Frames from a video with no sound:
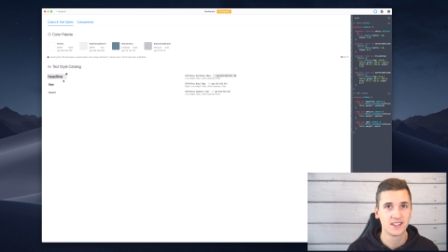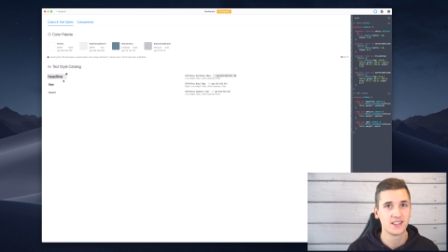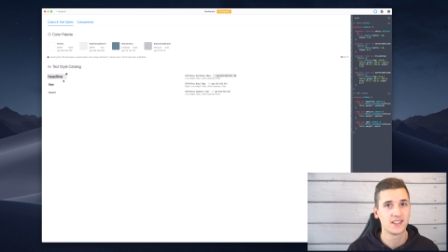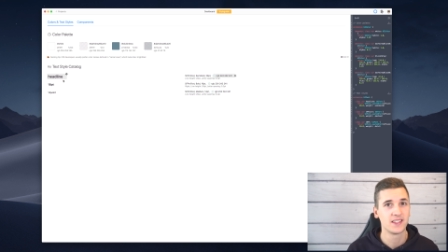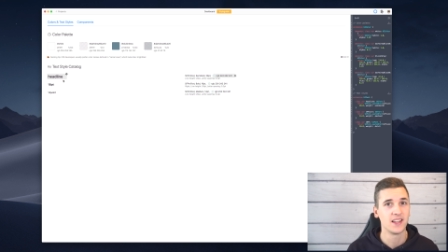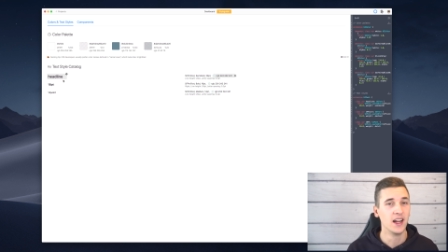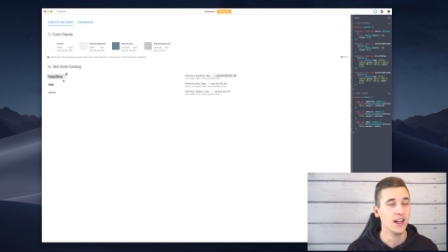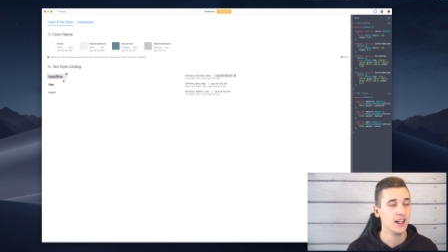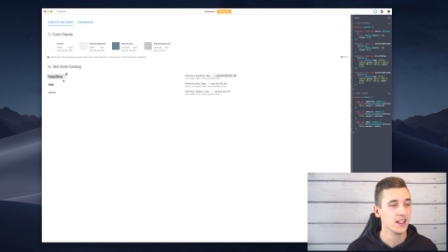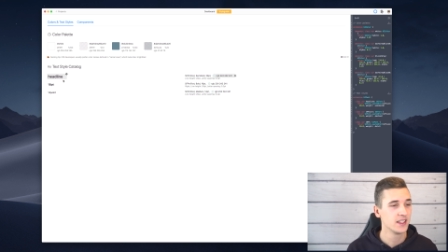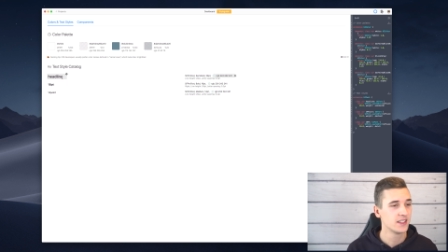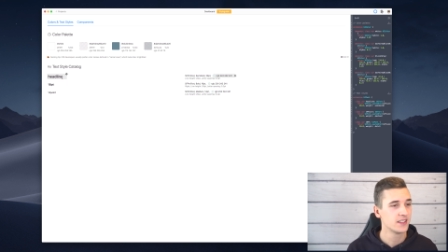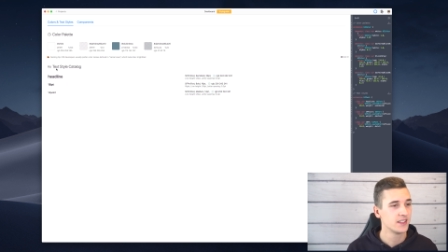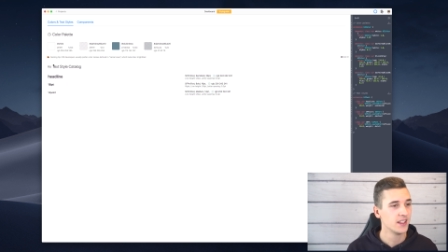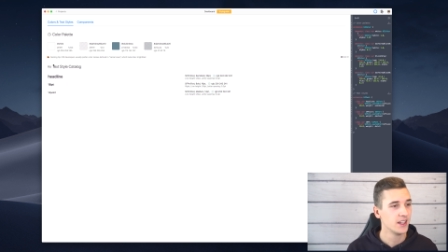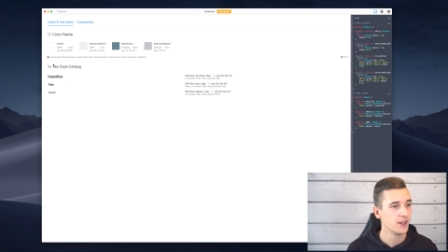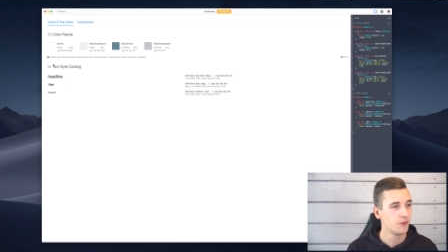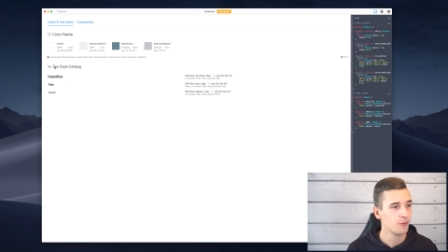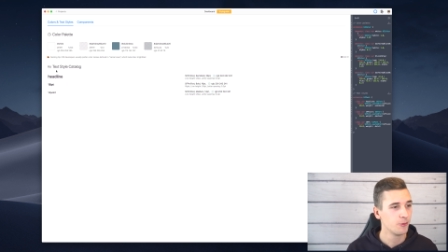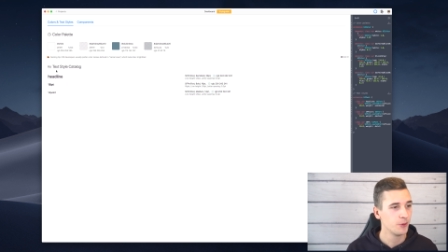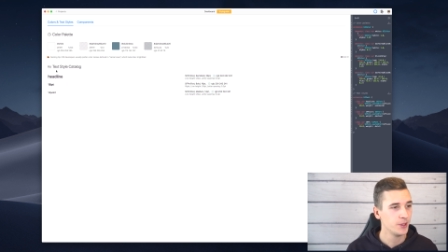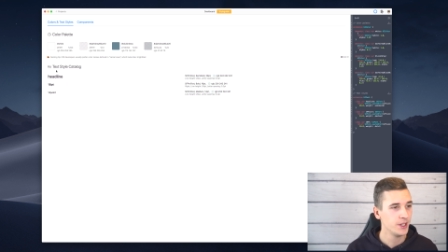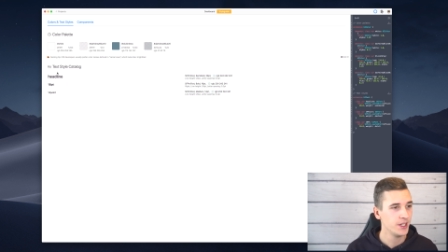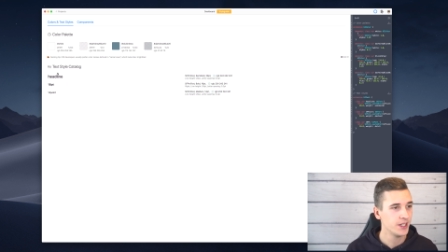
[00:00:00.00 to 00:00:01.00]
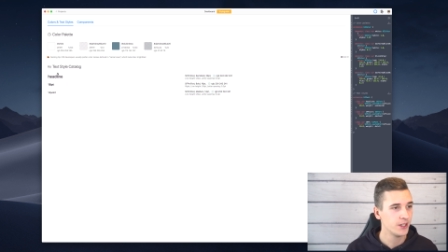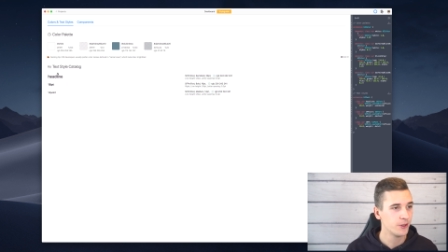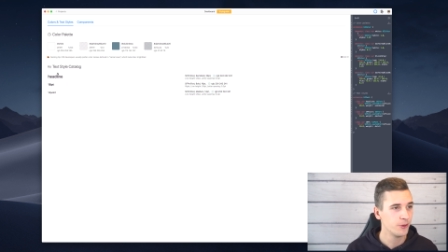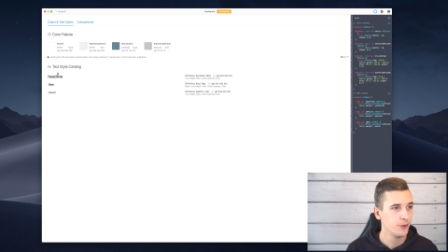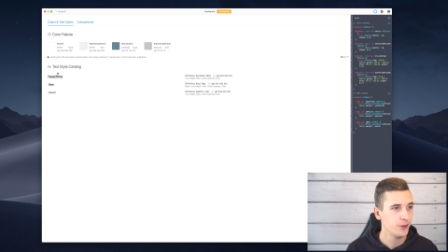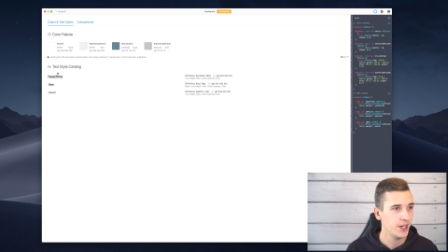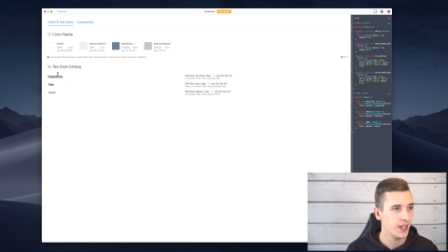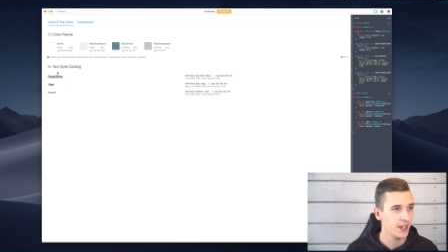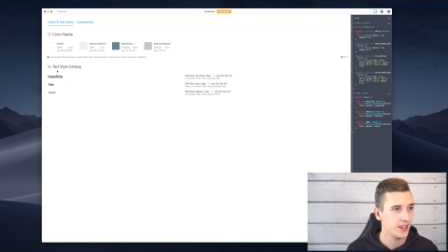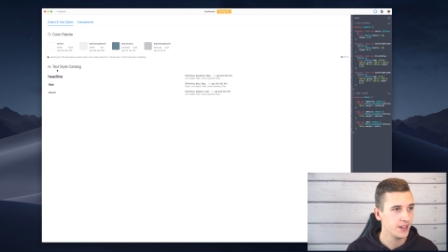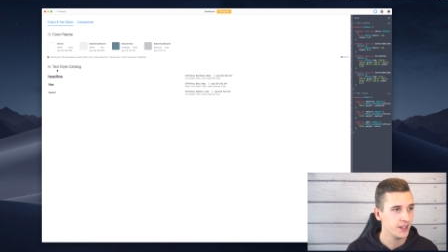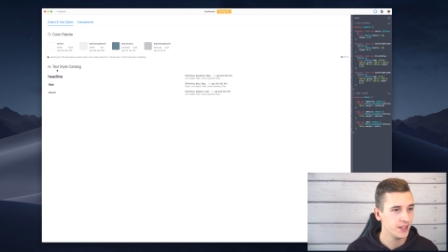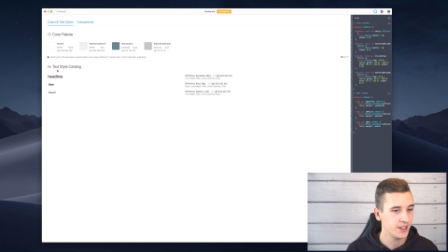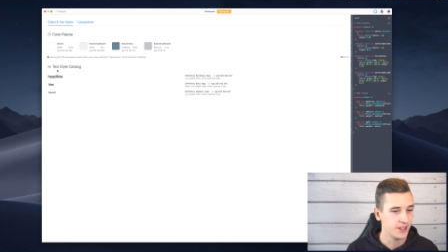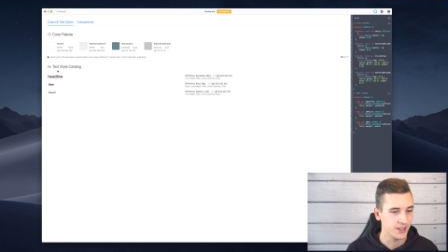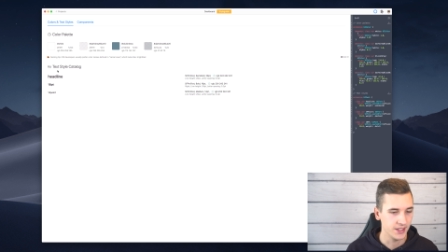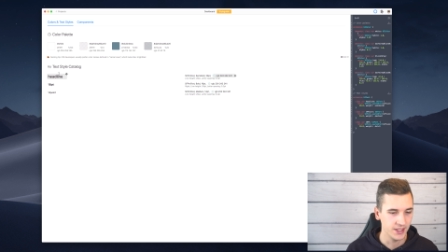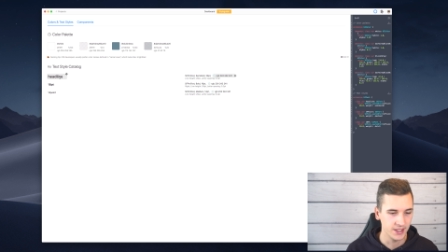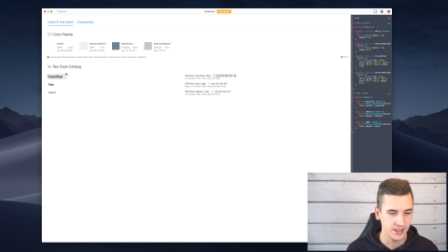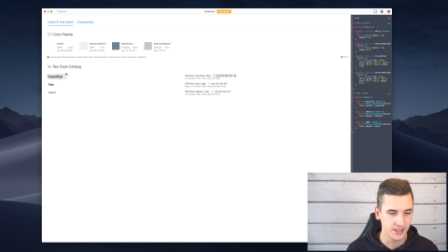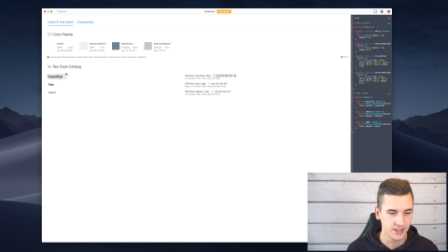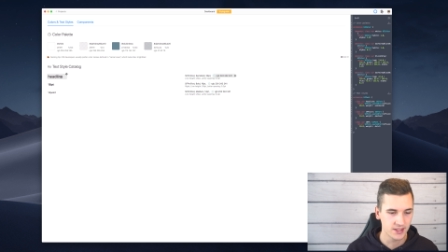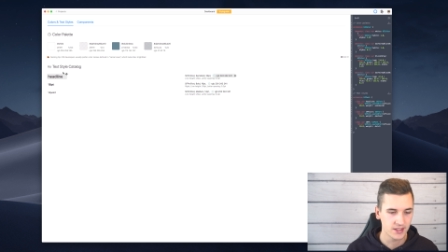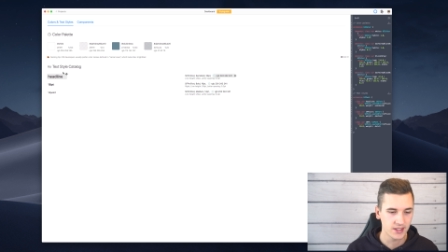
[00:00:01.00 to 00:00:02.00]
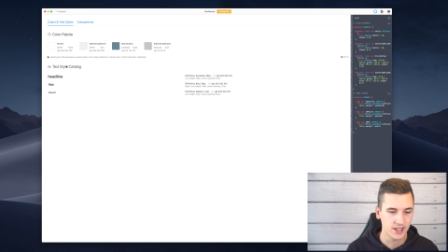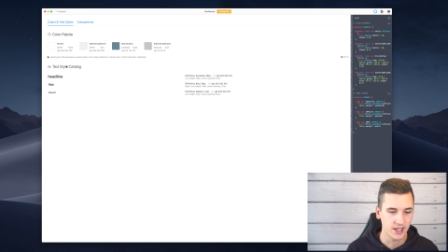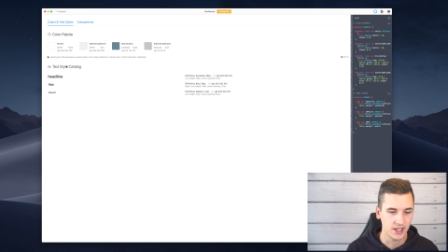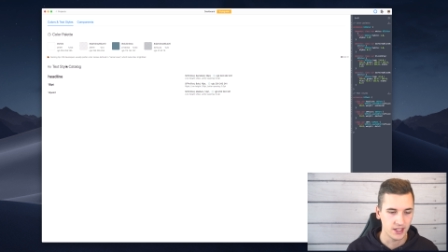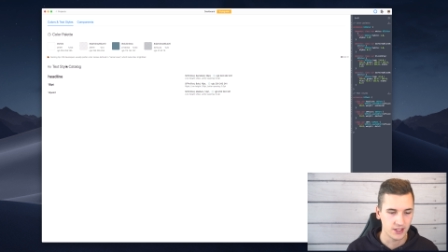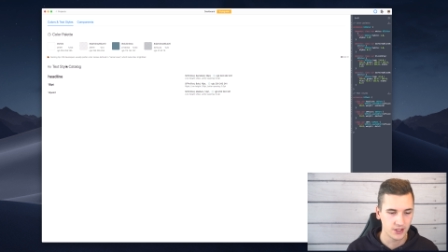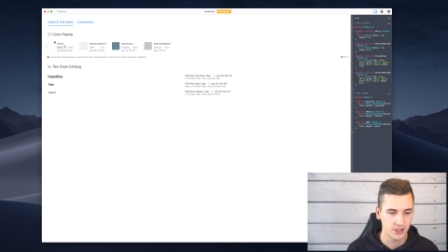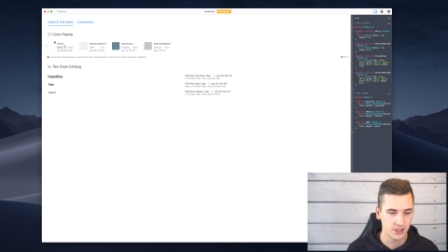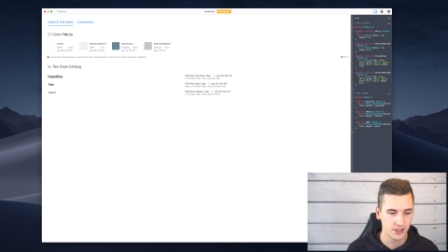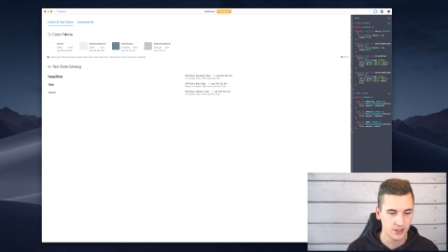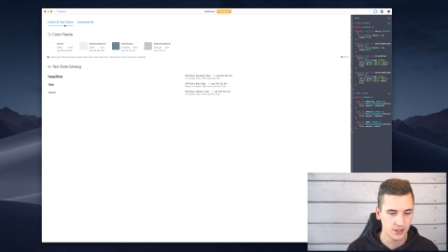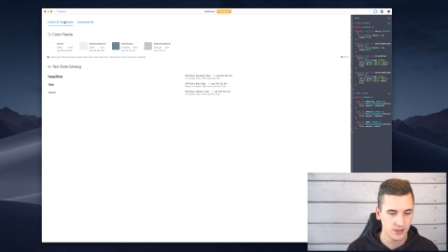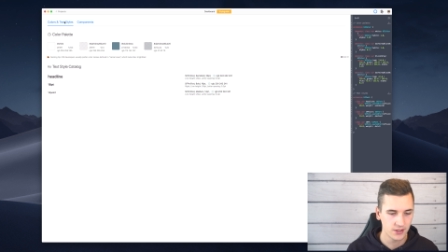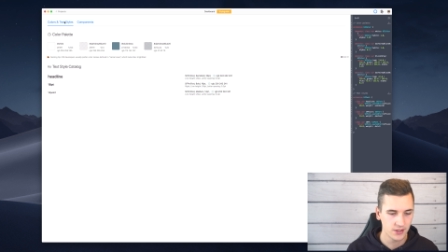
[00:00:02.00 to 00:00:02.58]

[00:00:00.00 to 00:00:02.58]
styles that we created in Sketch.